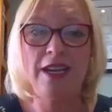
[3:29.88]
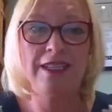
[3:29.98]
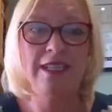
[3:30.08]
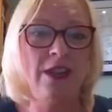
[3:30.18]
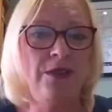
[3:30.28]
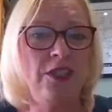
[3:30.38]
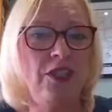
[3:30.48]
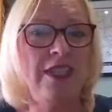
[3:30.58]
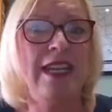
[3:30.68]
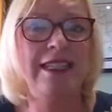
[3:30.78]
actually know the
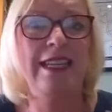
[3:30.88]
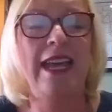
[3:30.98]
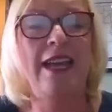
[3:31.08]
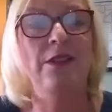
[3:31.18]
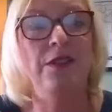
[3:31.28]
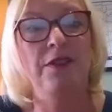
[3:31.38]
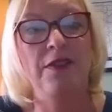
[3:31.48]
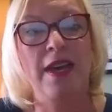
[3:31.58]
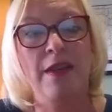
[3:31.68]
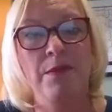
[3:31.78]
genetic health of
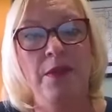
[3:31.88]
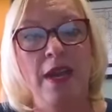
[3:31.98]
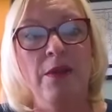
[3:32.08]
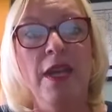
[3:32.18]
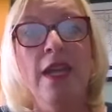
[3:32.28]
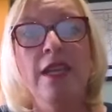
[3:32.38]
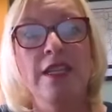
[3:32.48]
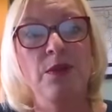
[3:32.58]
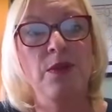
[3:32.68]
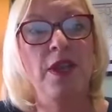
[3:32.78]
that embryo.
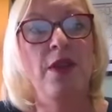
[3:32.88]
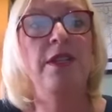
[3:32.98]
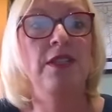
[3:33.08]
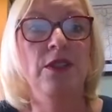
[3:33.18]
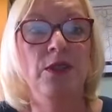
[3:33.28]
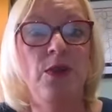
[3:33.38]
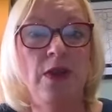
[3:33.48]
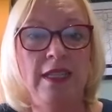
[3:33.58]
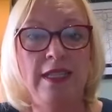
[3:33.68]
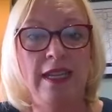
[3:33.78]
So although it's good
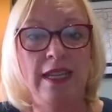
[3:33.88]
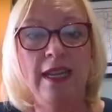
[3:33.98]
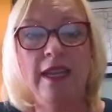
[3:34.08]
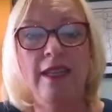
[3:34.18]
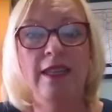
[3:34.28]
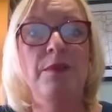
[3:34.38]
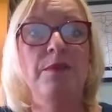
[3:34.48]
quality, the